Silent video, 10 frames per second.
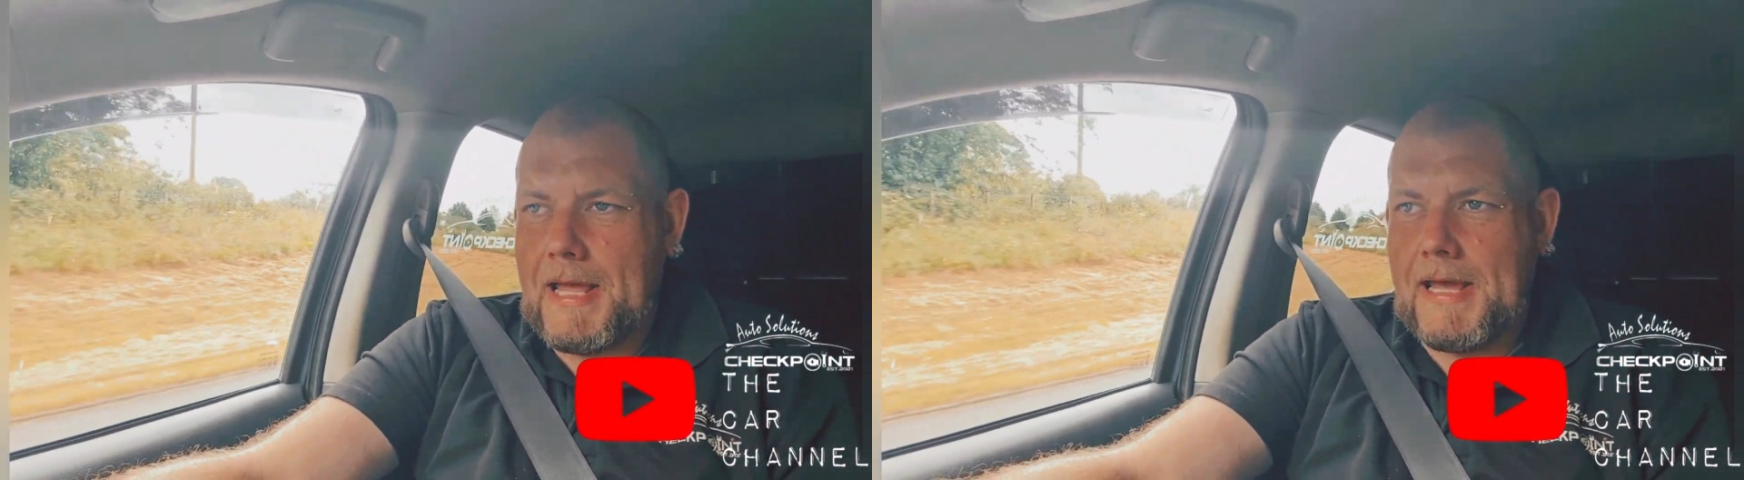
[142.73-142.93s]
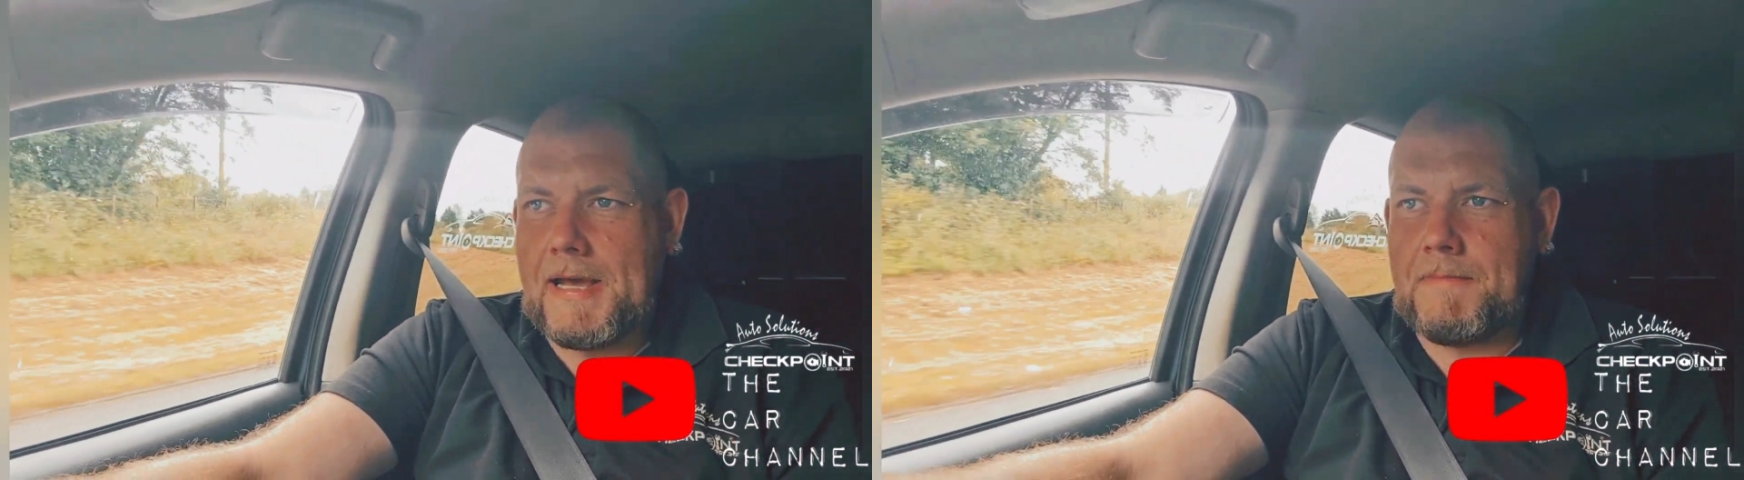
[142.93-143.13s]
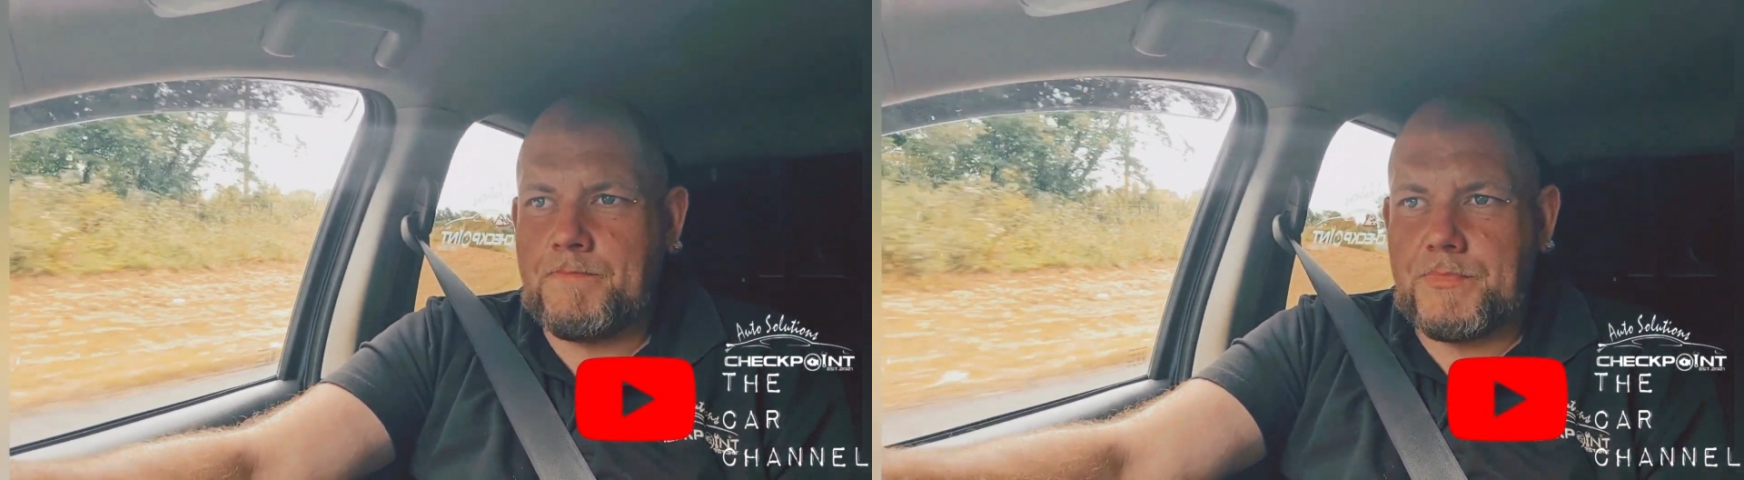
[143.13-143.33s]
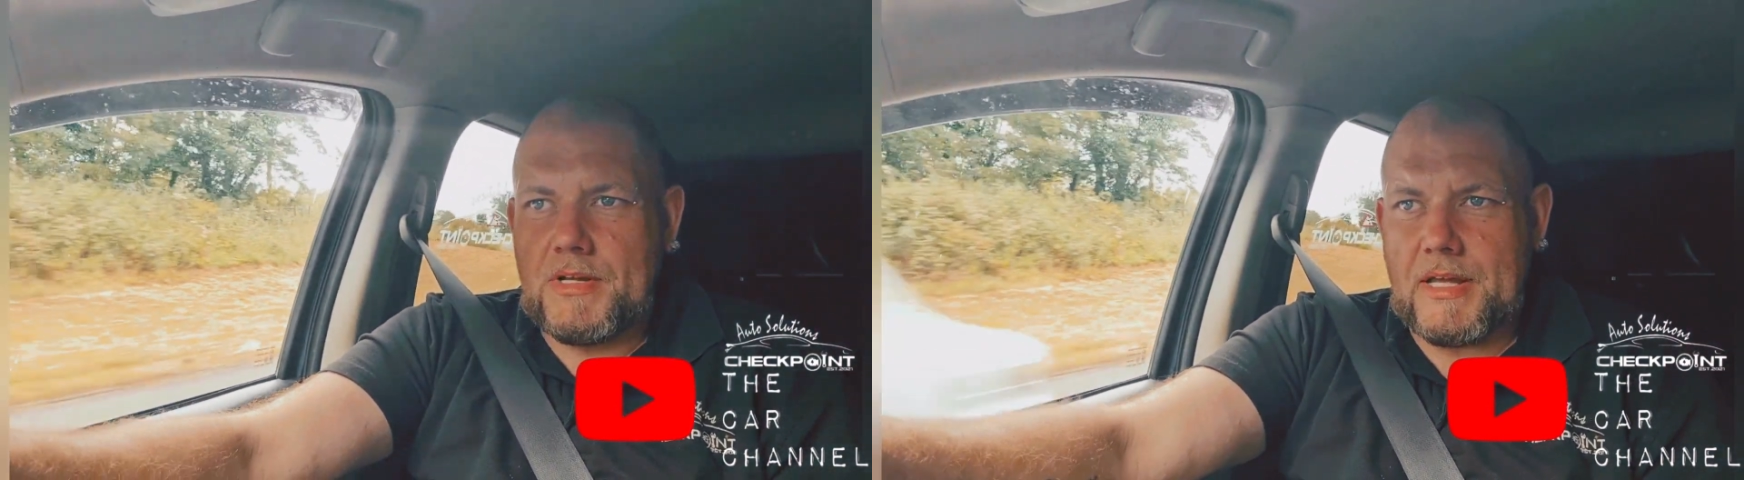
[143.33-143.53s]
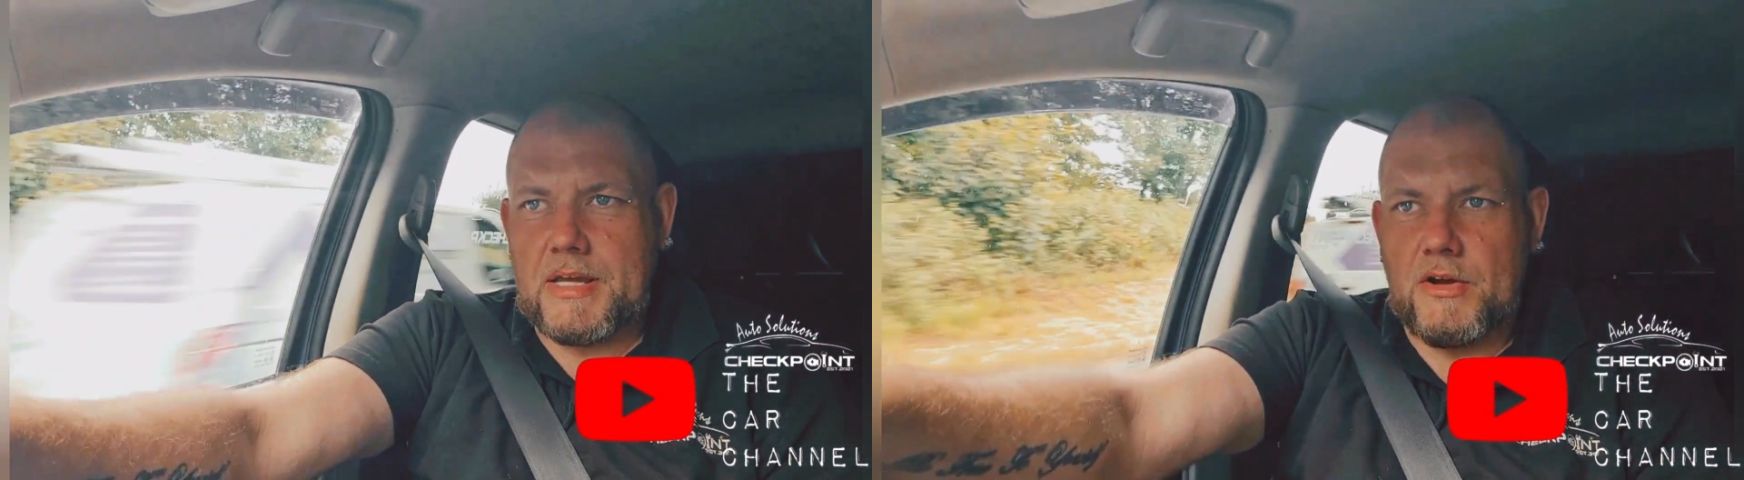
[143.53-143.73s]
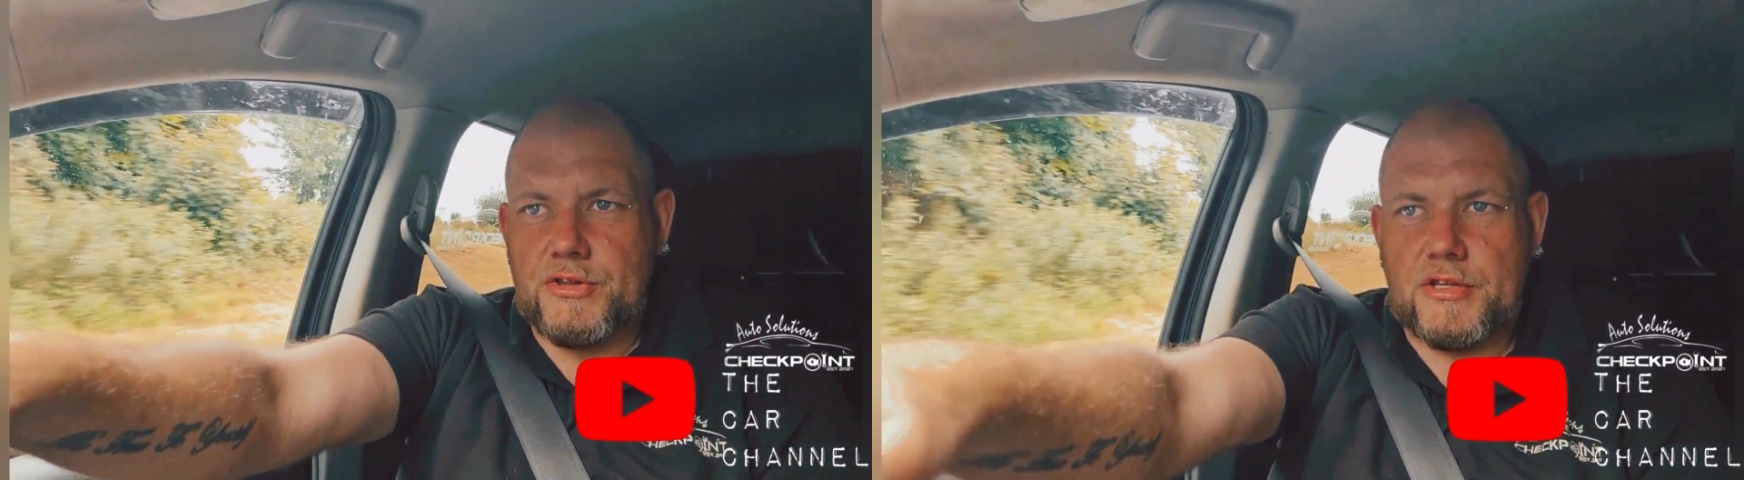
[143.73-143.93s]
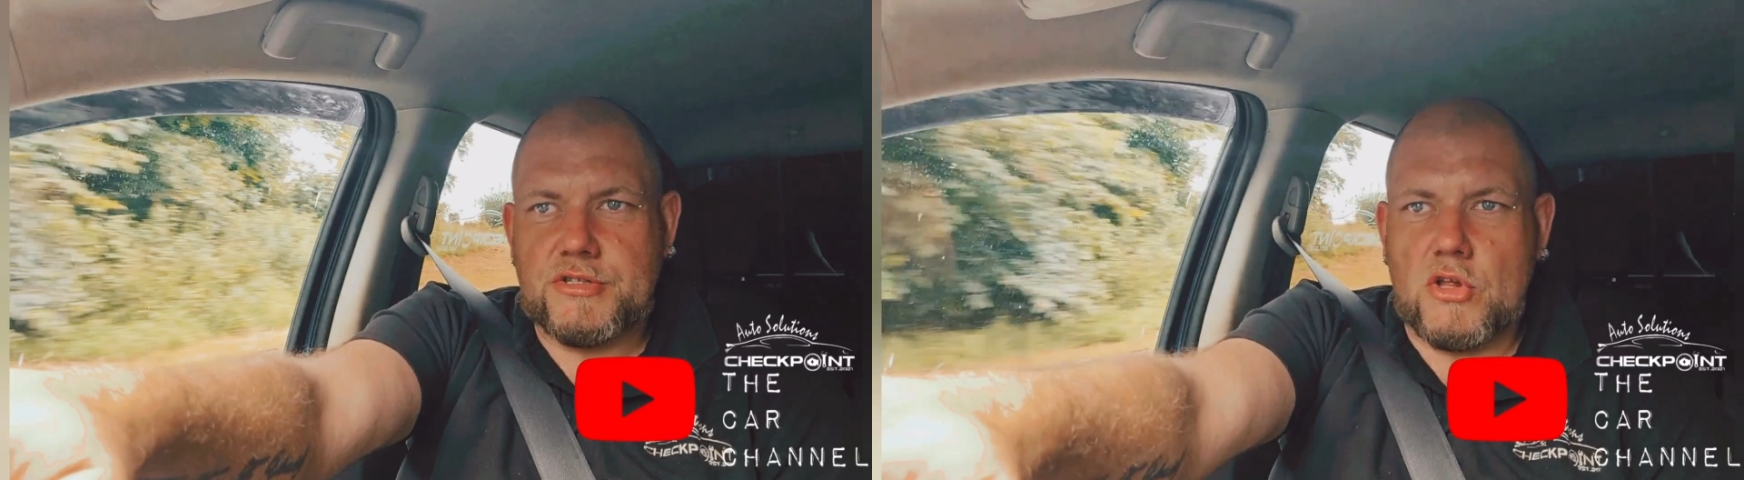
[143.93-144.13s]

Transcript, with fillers: Um, like I got the